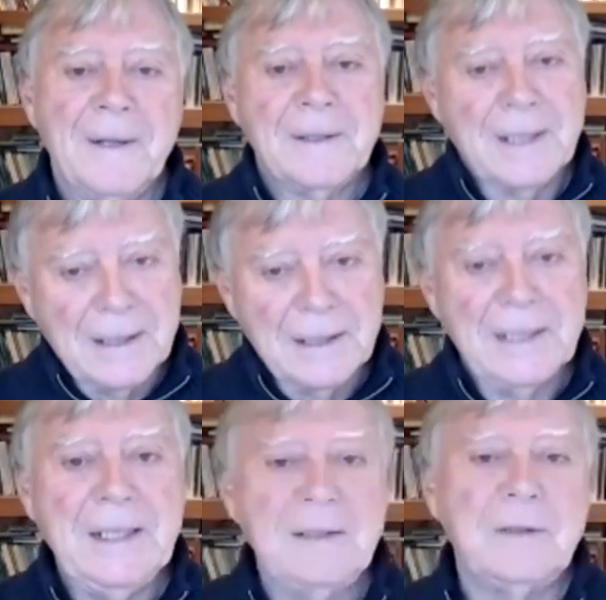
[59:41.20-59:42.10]
can
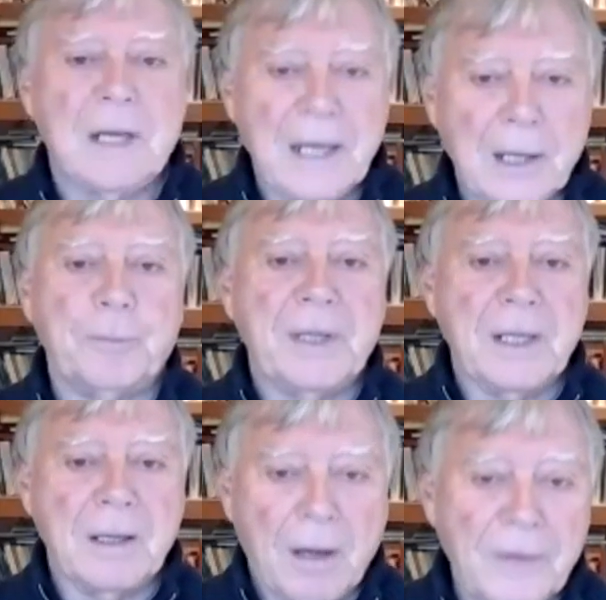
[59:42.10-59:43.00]
lead to
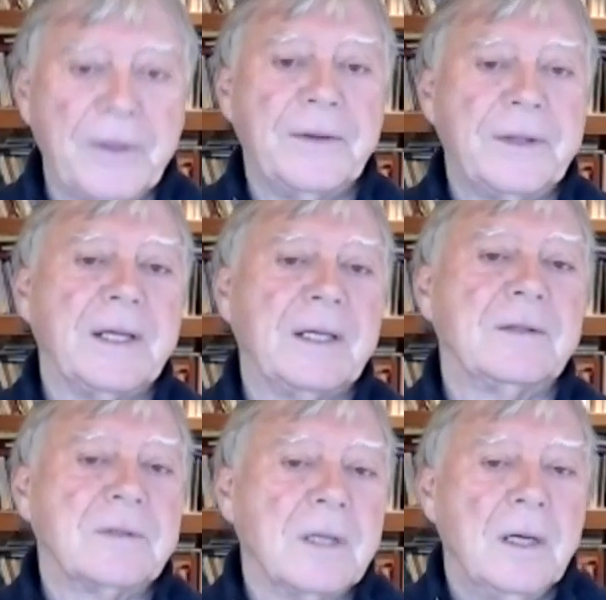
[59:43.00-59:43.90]
helping other
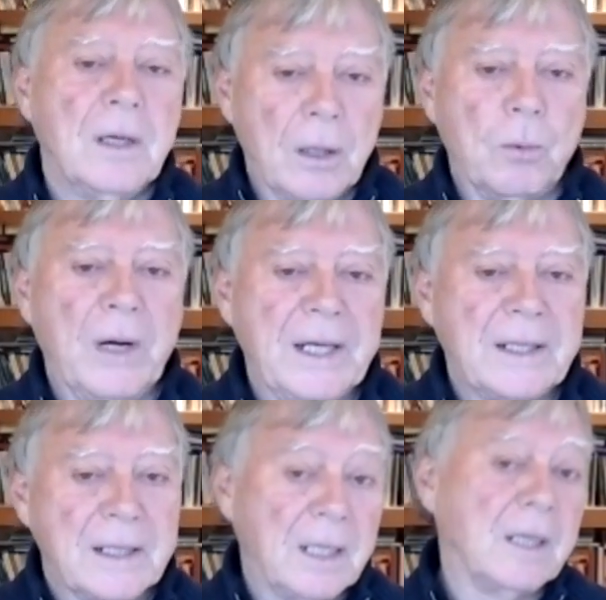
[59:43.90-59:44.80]
things
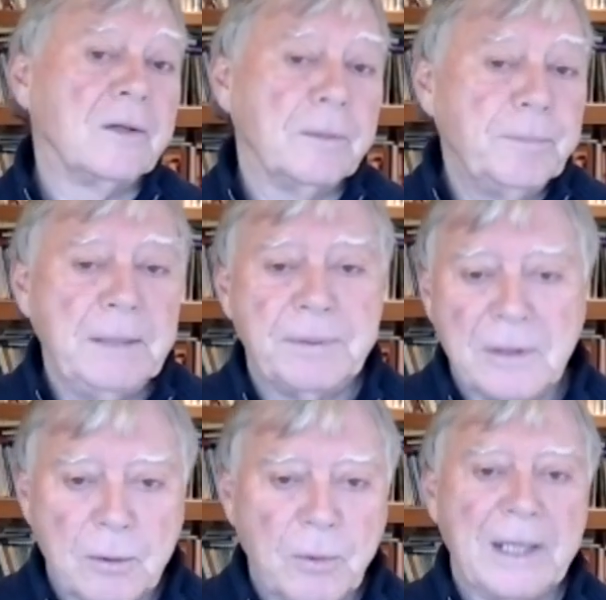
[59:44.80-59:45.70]
awaken and other
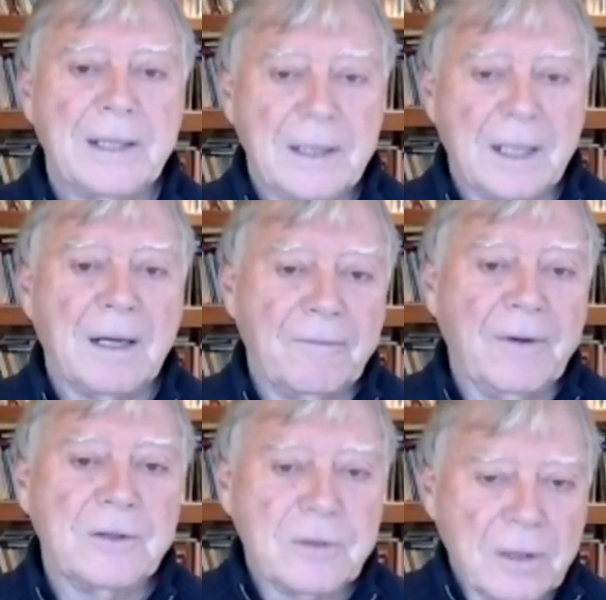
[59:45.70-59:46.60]
people awaken. And
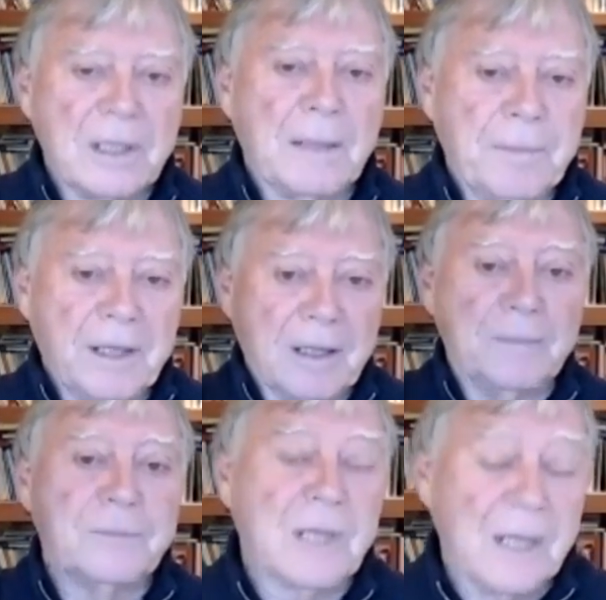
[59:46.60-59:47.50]
eventually that
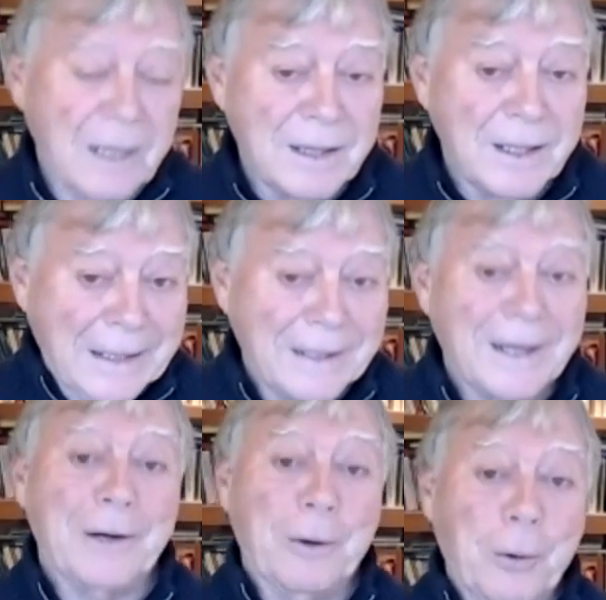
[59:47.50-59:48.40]
becomes, I think,
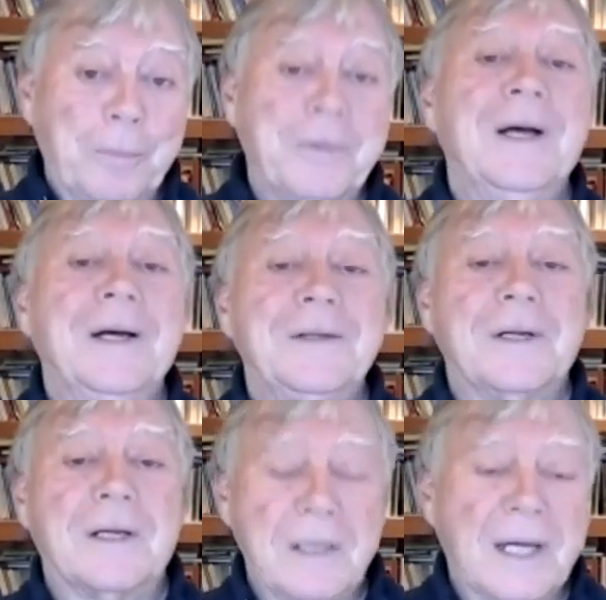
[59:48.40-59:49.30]
I hope,
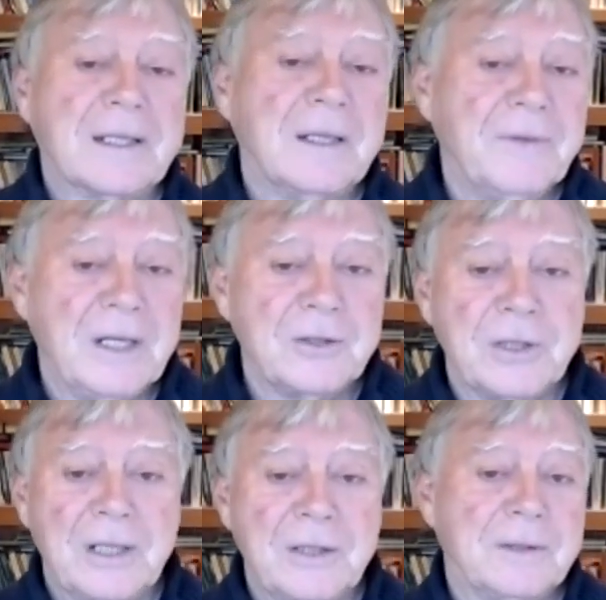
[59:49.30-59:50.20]
the collective
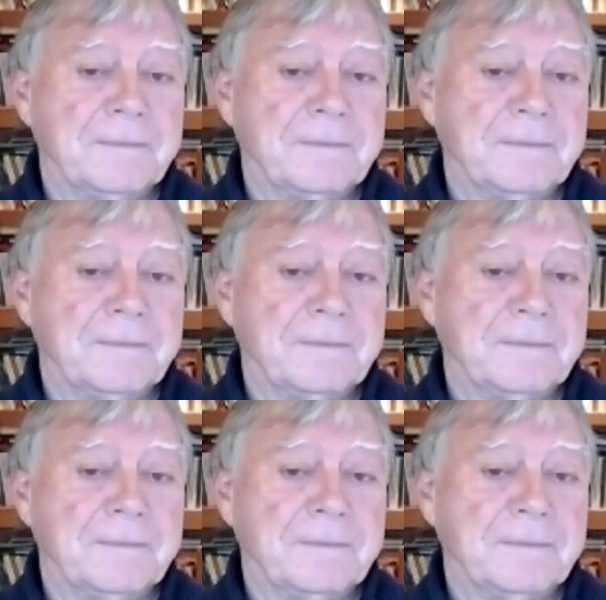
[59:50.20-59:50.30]
initiation.